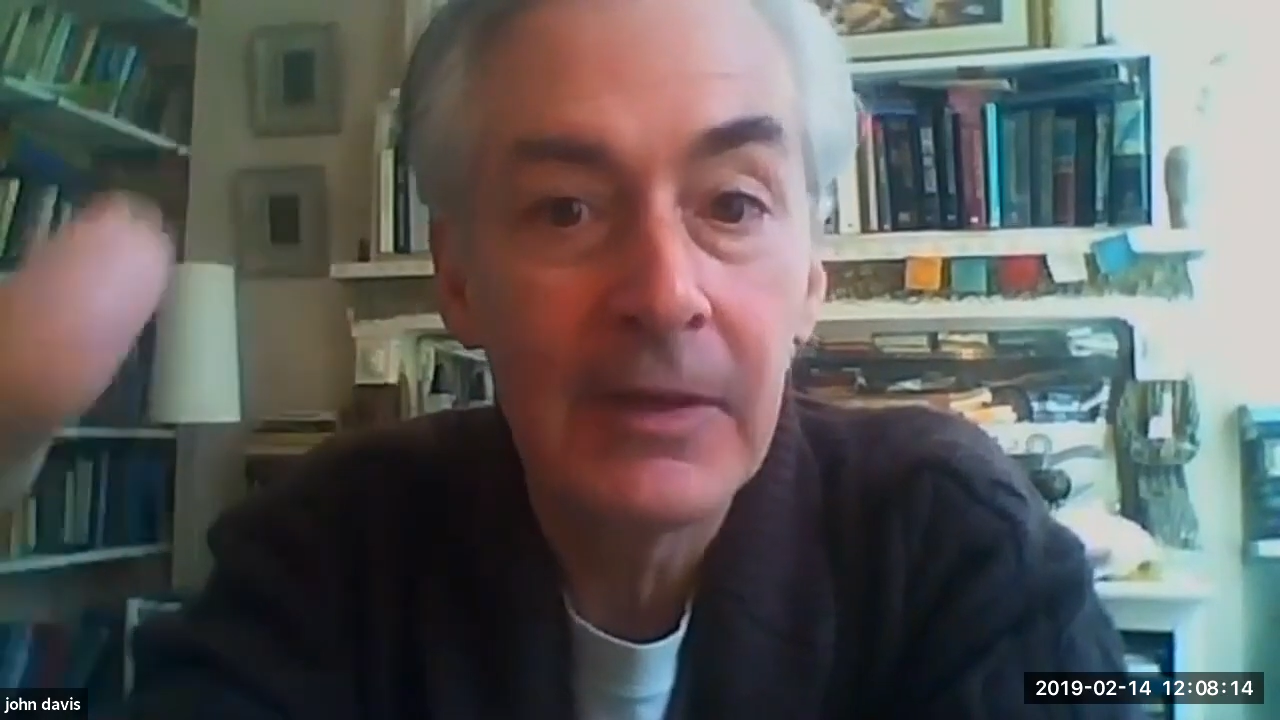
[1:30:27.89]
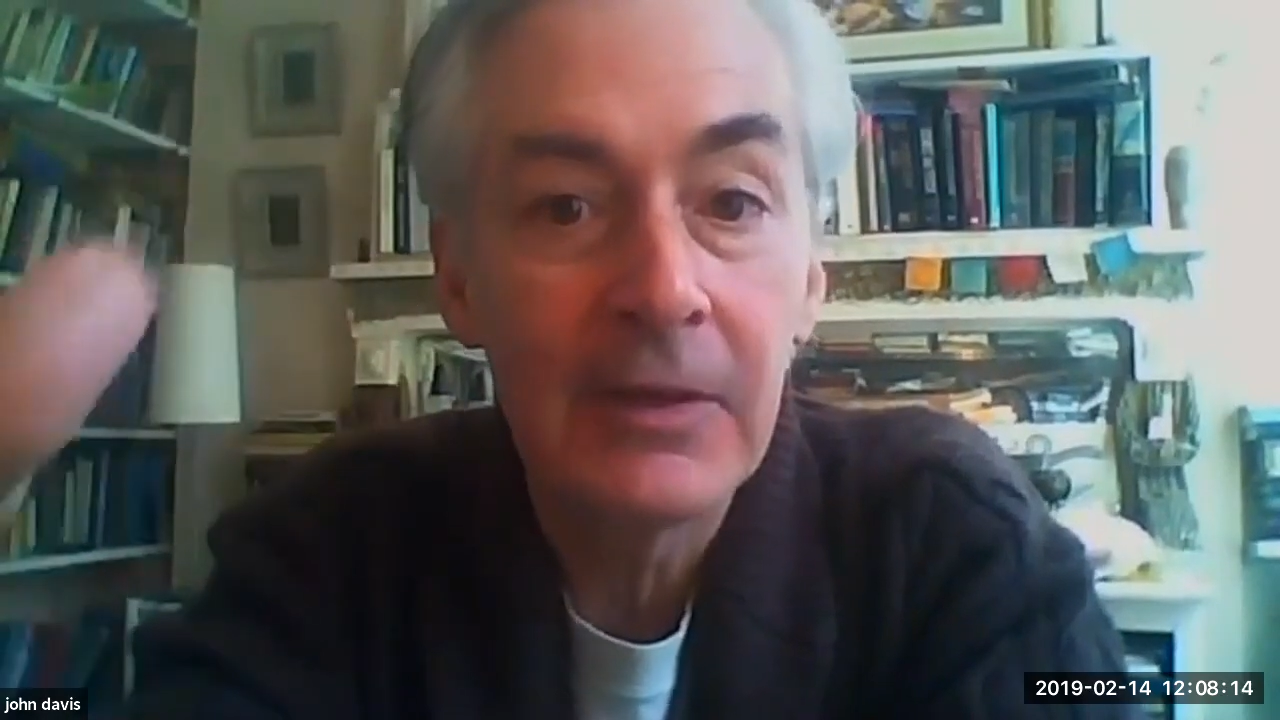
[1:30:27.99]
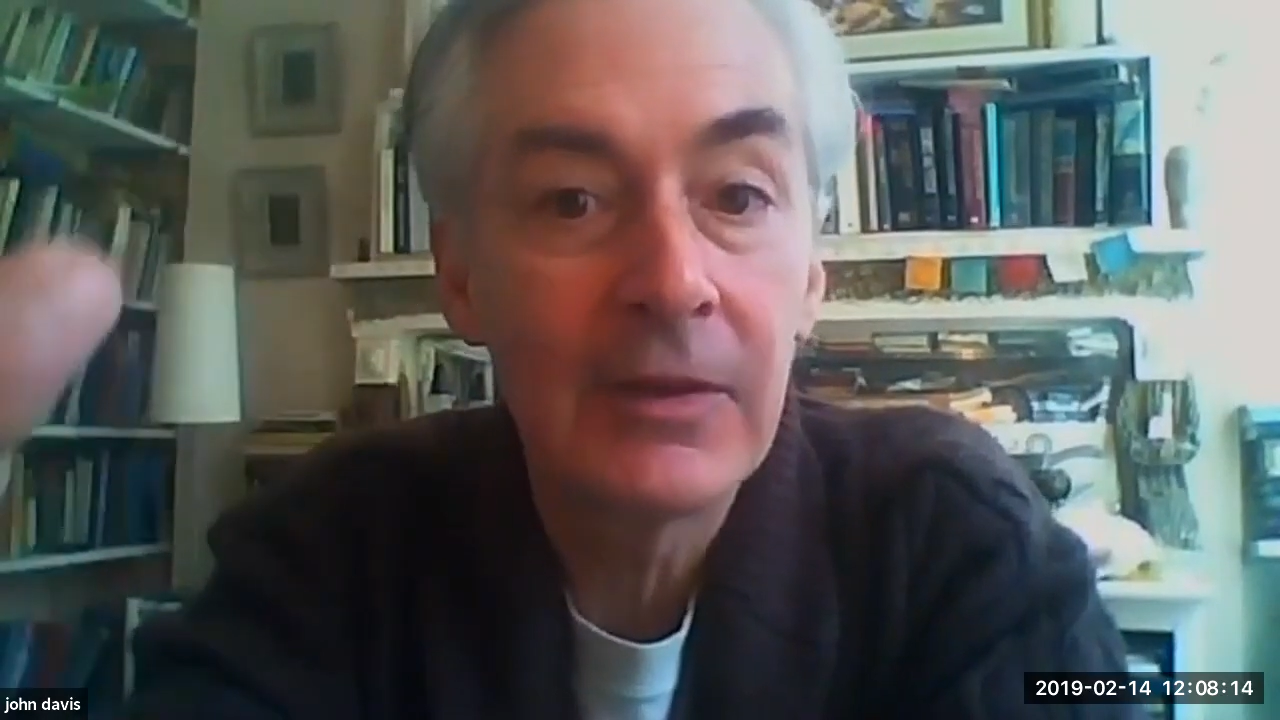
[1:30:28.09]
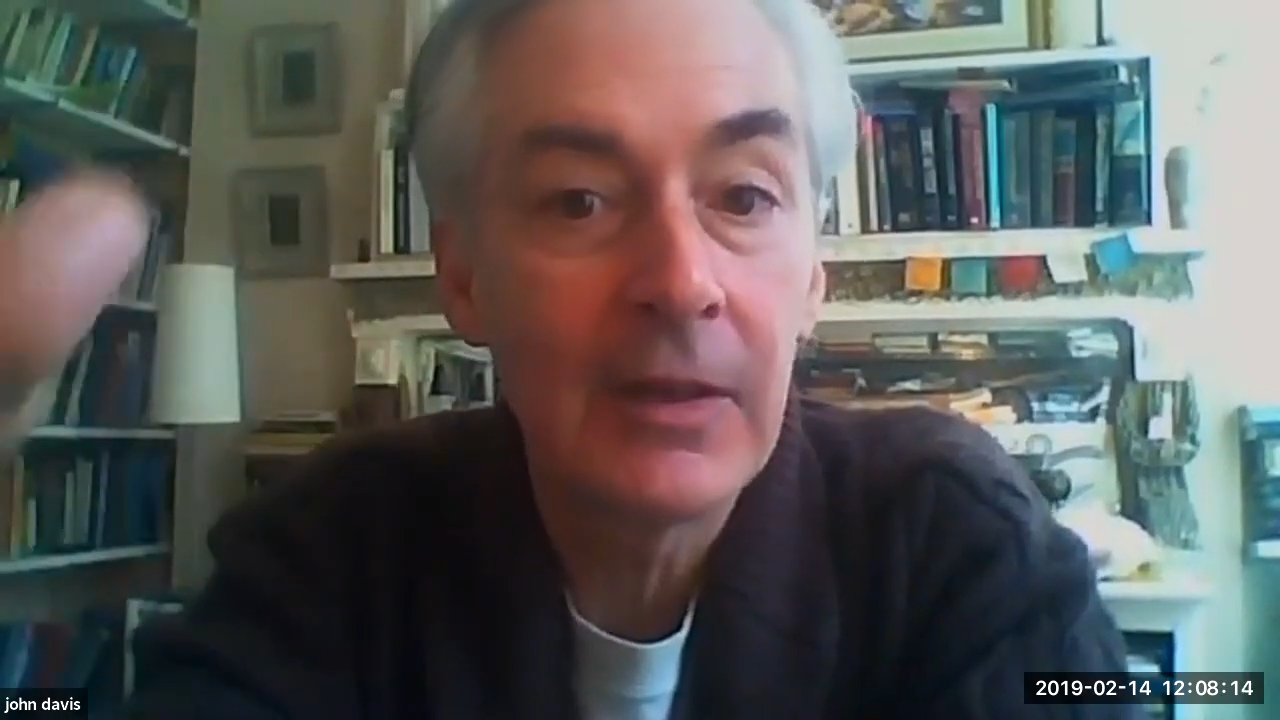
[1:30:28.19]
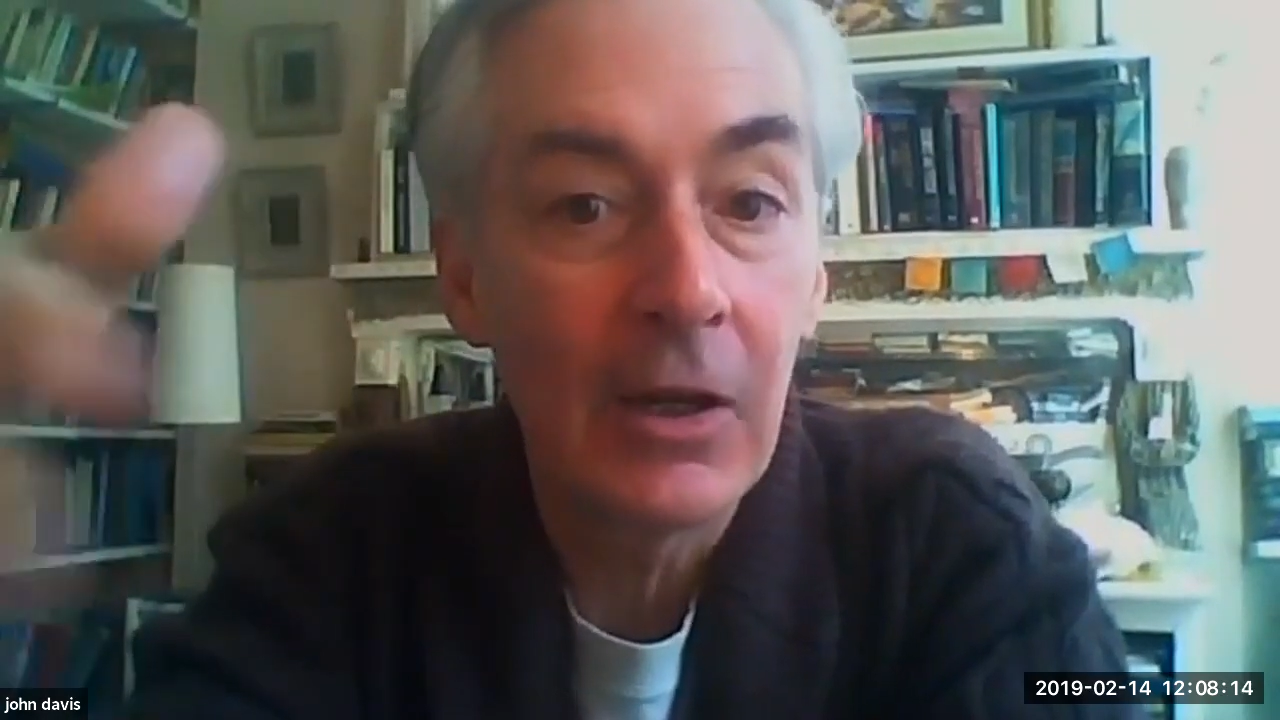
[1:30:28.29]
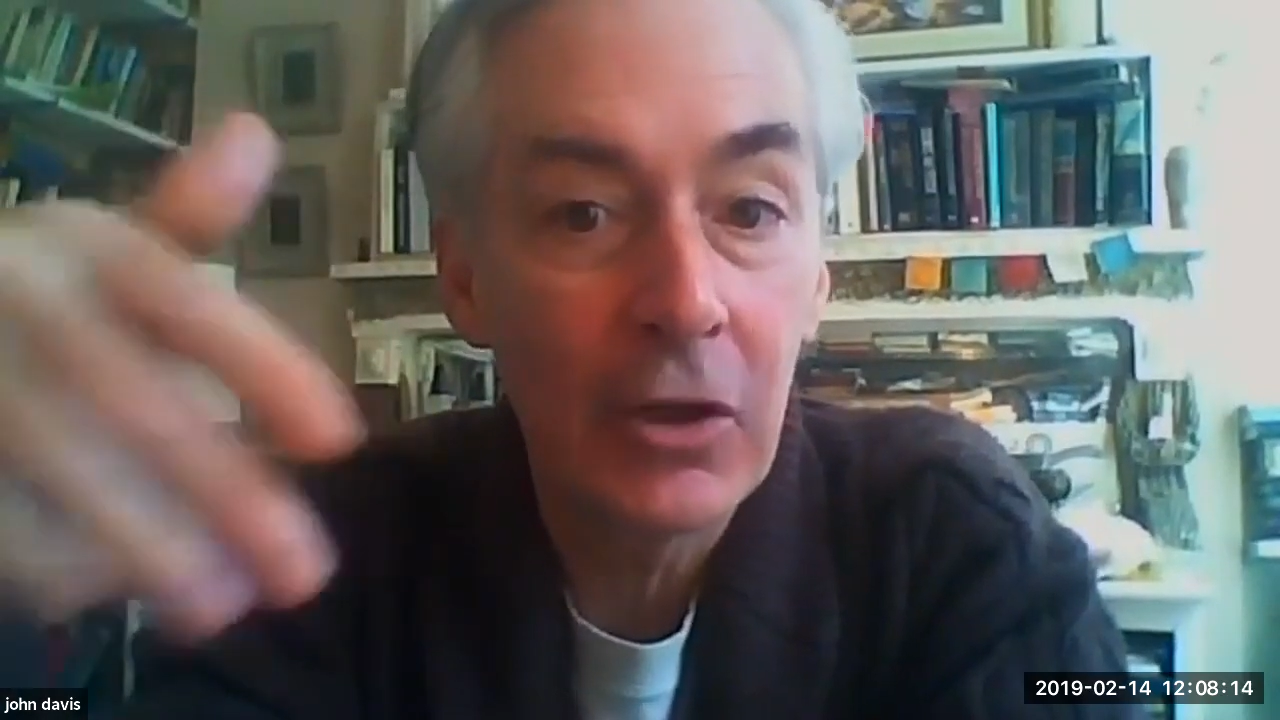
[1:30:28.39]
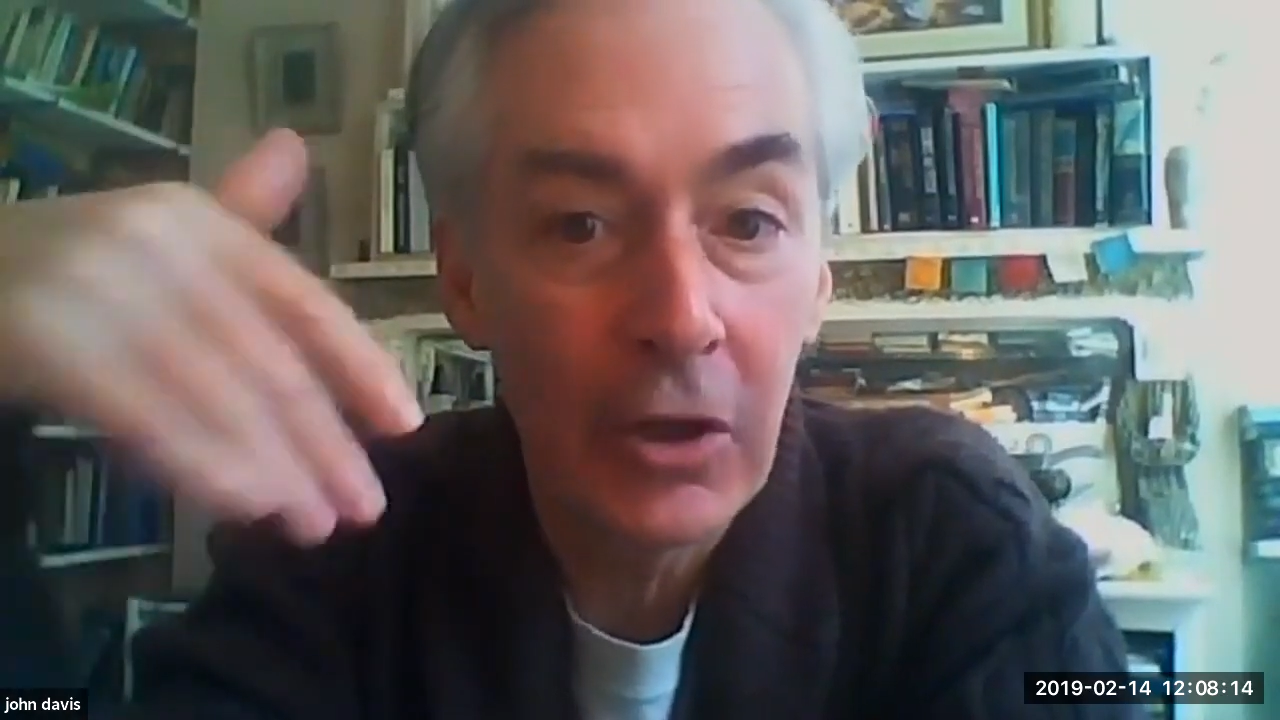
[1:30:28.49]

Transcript: subtle